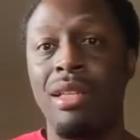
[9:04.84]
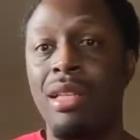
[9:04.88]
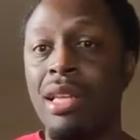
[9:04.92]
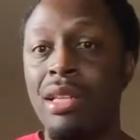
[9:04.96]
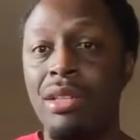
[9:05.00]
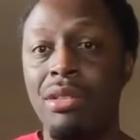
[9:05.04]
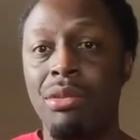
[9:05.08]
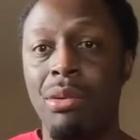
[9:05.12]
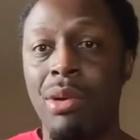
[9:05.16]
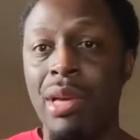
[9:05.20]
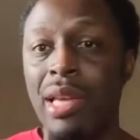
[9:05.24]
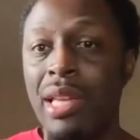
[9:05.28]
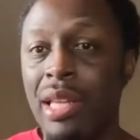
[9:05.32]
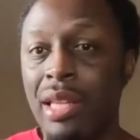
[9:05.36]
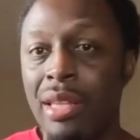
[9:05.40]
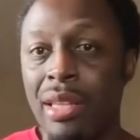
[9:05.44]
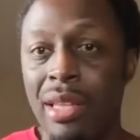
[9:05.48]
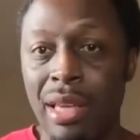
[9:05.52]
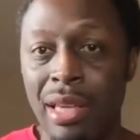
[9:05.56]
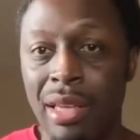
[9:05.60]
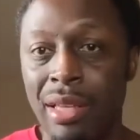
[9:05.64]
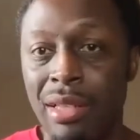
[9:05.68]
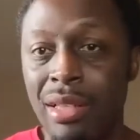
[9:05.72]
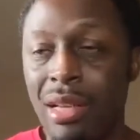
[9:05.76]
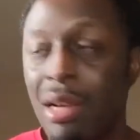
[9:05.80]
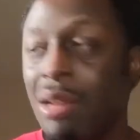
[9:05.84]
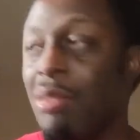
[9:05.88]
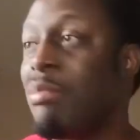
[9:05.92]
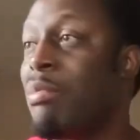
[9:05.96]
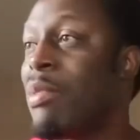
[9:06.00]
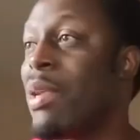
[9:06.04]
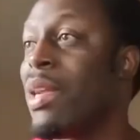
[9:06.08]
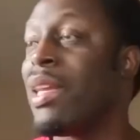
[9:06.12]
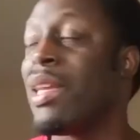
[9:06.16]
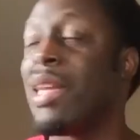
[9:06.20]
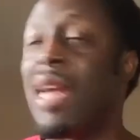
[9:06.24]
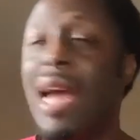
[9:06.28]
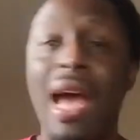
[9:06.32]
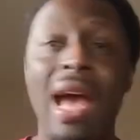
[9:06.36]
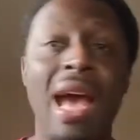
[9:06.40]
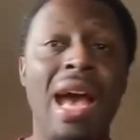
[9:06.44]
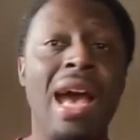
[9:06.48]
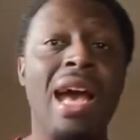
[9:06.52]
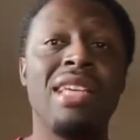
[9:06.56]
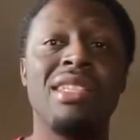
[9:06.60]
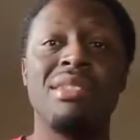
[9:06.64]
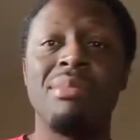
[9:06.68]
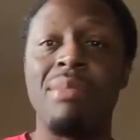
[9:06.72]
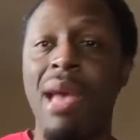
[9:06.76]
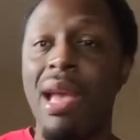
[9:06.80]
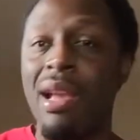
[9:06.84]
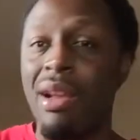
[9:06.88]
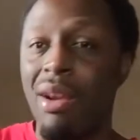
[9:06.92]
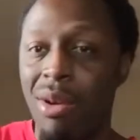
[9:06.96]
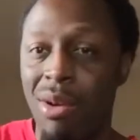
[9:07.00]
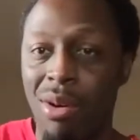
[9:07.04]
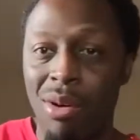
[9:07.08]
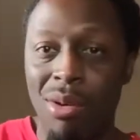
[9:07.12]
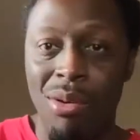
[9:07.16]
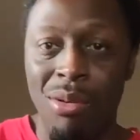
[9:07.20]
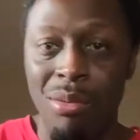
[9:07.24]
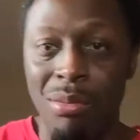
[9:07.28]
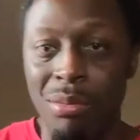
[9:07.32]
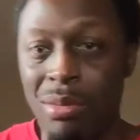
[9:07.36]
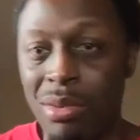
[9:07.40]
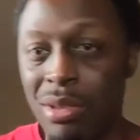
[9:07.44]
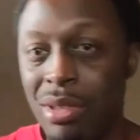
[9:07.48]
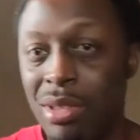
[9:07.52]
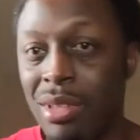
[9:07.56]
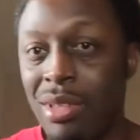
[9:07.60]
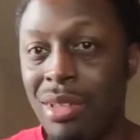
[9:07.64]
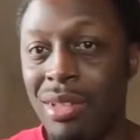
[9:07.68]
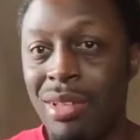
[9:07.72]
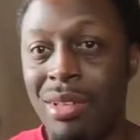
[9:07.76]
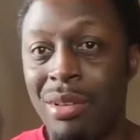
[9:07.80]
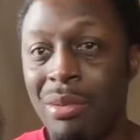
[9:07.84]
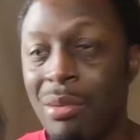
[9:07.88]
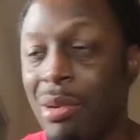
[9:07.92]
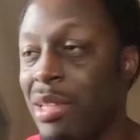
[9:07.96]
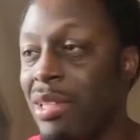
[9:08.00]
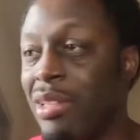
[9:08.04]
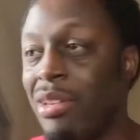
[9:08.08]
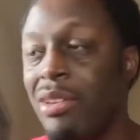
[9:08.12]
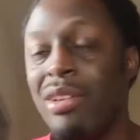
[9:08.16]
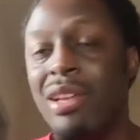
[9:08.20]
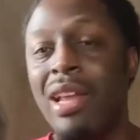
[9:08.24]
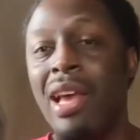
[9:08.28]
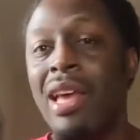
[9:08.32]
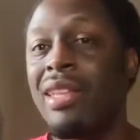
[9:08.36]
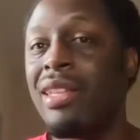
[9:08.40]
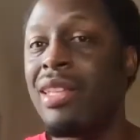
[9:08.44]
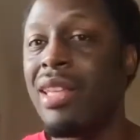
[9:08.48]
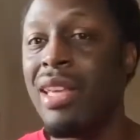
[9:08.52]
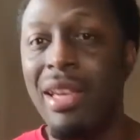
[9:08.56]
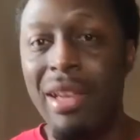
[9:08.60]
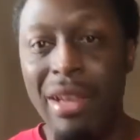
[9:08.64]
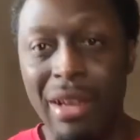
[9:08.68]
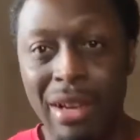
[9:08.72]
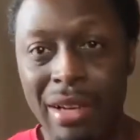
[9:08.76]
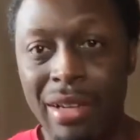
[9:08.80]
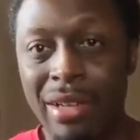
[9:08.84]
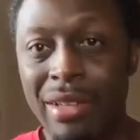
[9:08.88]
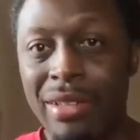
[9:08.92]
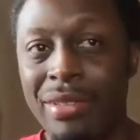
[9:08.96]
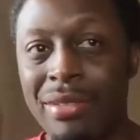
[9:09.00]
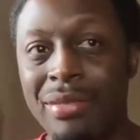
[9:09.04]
They'll do anything. They'll bring guys back home when you're not there.